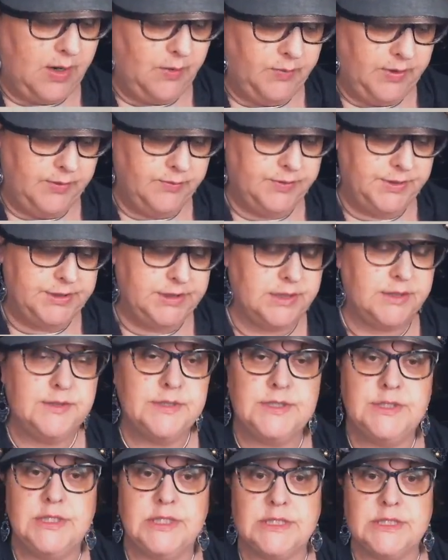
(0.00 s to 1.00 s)
we will do
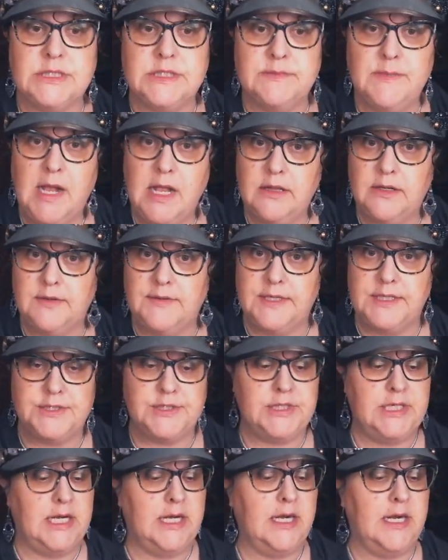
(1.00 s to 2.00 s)
is just smaller
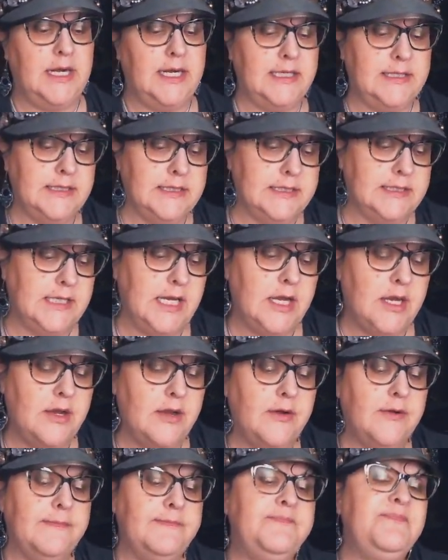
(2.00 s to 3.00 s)
this year. And
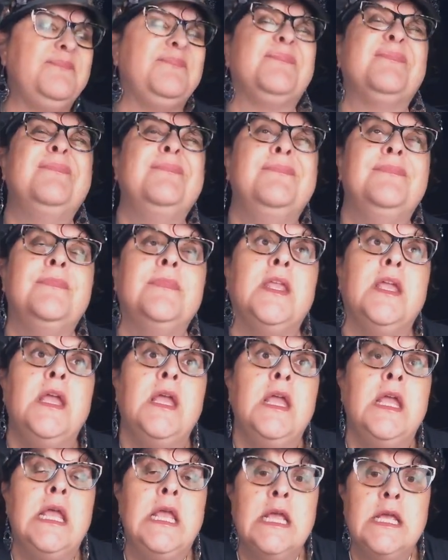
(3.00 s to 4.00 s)
so
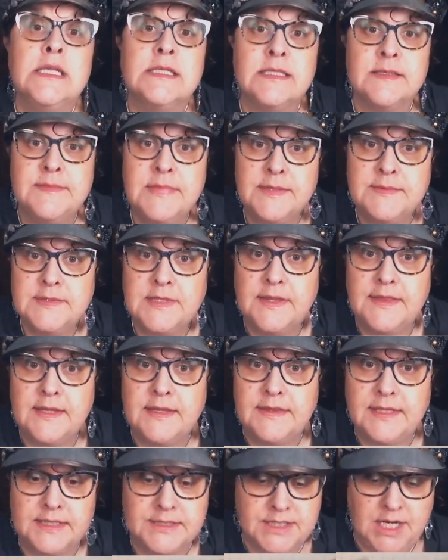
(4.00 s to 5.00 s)
sometimes I
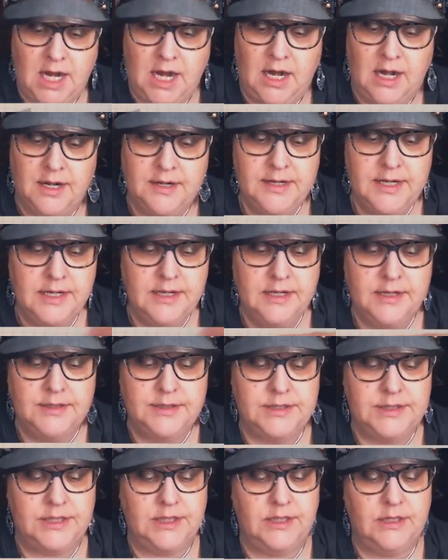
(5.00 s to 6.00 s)
think that's hard
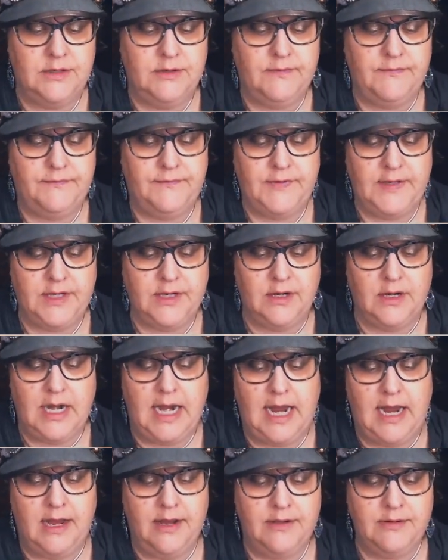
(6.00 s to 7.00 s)
to figure
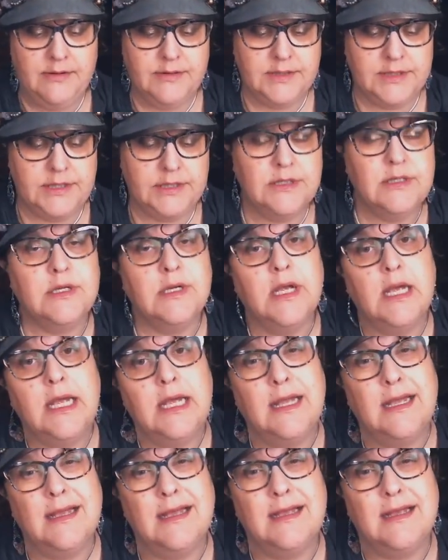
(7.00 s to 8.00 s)
out
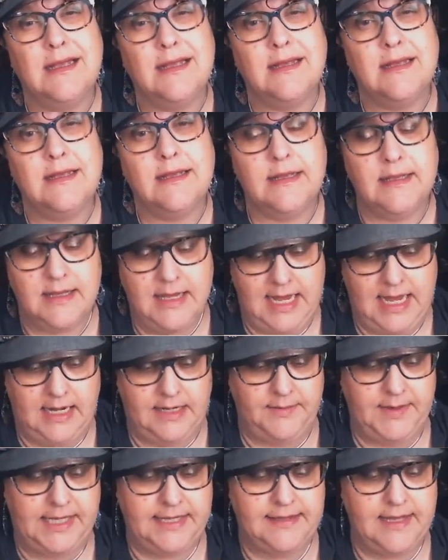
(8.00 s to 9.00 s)
how to
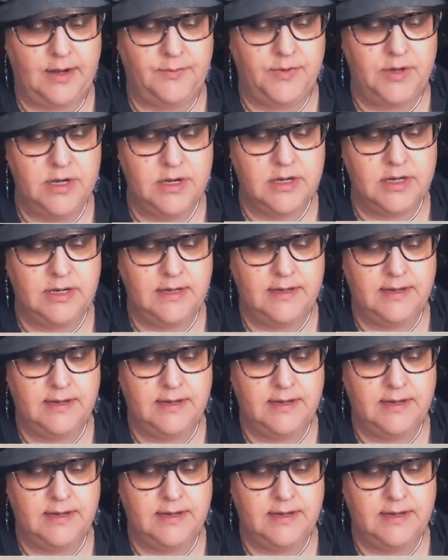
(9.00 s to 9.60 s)
make that work